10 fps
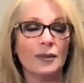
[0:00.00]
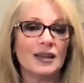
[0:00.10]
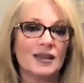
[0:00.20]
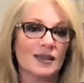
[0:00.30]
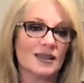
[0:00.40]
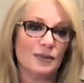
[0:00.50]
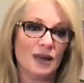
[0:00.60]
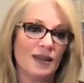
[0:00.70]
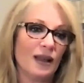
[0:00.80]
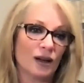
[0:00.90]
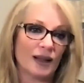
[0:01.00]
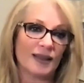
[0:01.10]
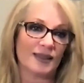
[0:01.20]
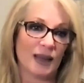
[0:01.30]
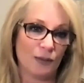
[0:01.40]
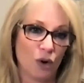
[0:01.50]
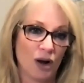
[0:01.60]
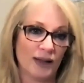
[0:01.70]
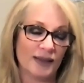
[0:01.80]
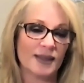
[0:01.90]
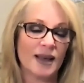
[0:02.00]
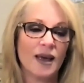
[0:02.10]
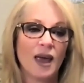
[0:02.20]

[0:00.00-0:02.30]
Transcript: I mean, because to me, they look like the same ones.